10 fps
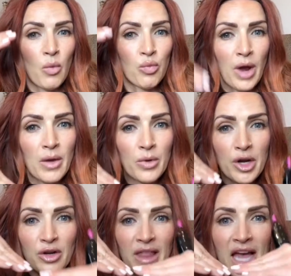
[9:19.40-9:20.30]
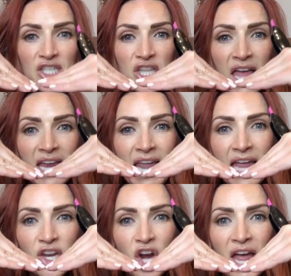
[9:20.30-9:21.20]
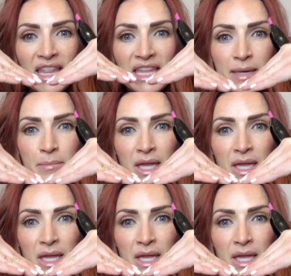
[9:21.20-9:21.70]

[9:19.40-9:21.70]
right where your lash line and your eyelid